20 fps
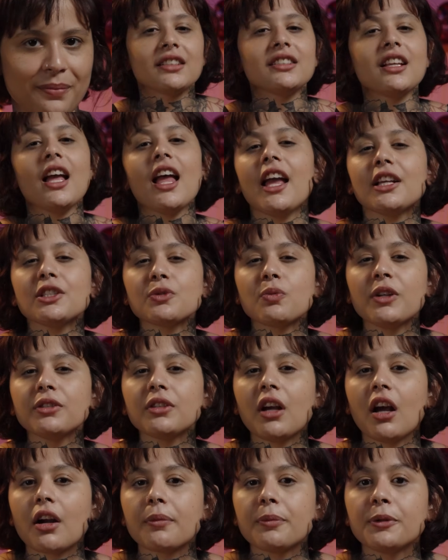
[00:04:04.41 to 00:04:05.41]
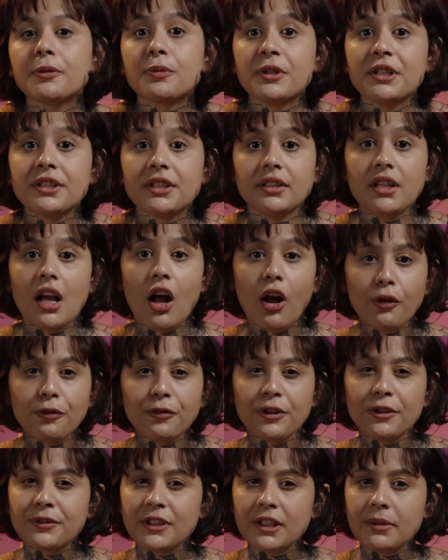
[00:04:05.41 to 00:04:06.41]
The X one Carbon printed all
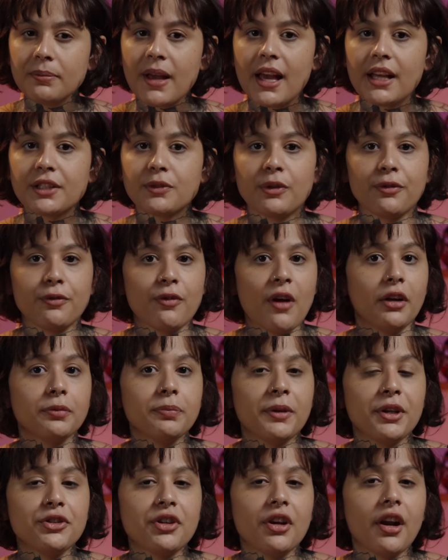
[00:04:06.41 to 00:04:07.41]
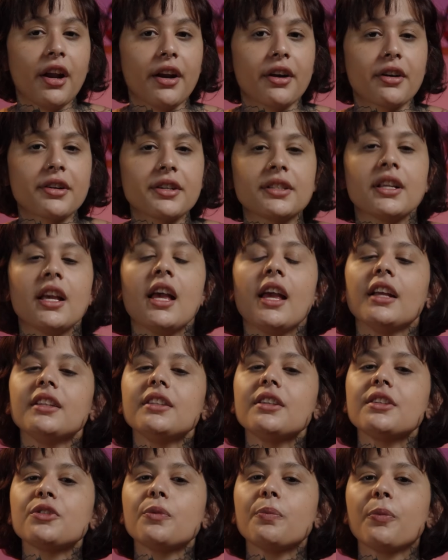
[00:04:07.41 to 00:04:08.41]
fifteen beds without major errors, and
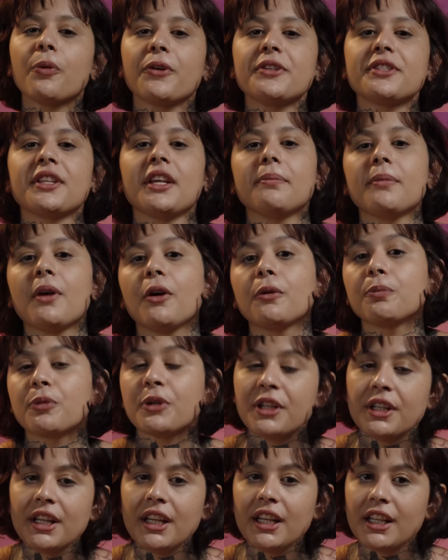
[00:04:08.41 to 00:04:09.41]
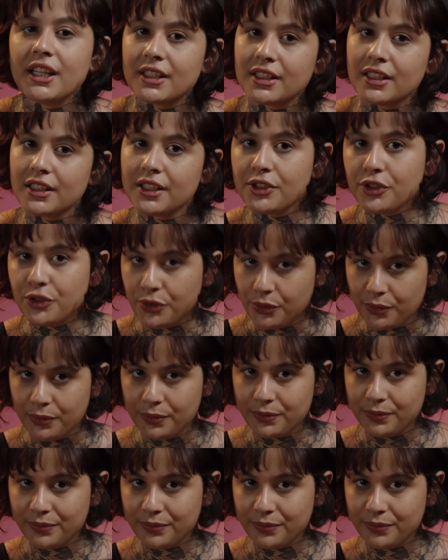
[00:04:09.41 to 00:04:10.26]
the support came out pretty easily too.